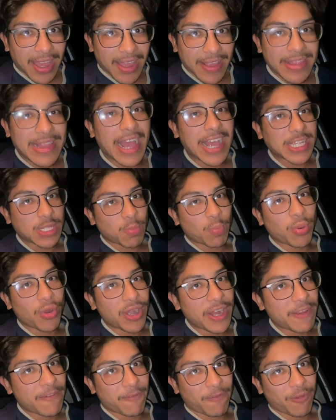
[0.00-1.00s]
that's
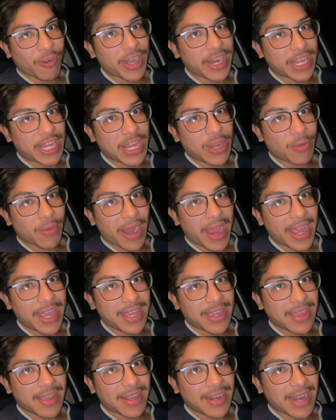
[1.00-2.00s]
pretty freaky
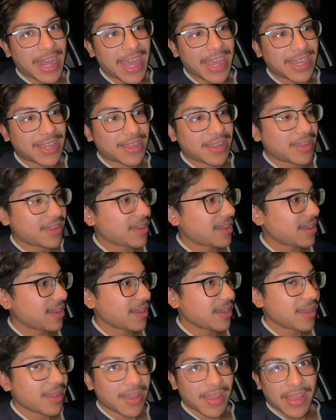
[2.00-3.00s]
right like
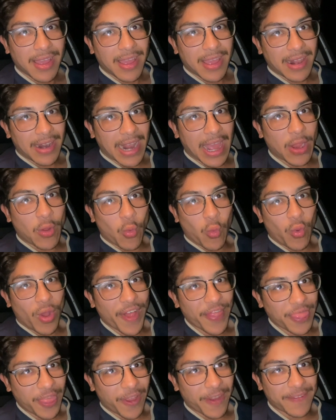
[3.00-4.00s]
like
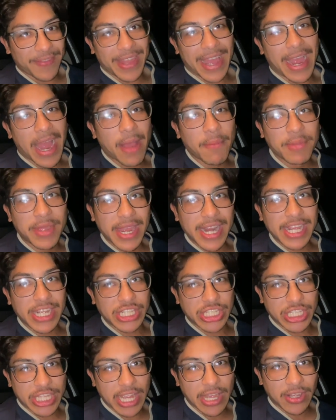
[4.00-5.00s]
what the i'm getting
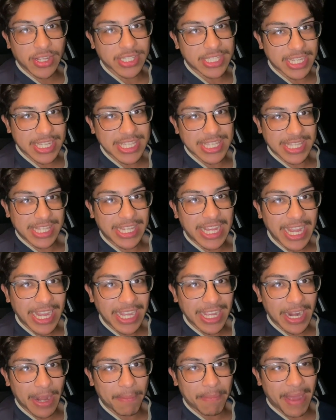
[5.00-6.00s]
chills just
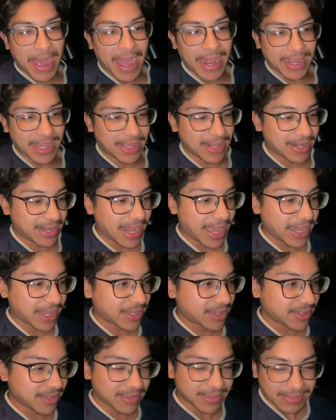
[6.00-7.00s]
thinking about it
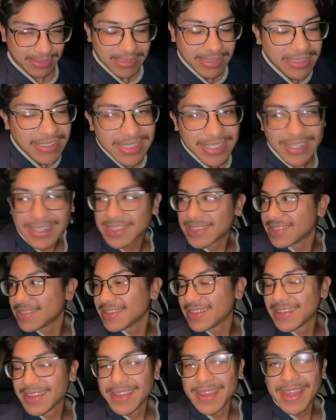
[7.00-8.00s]
like ugh
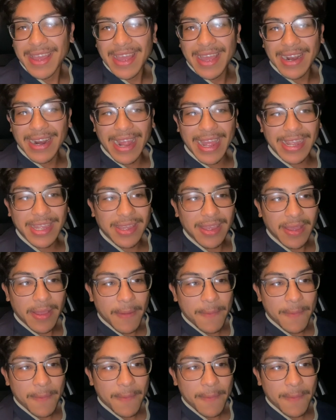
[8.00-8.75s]
like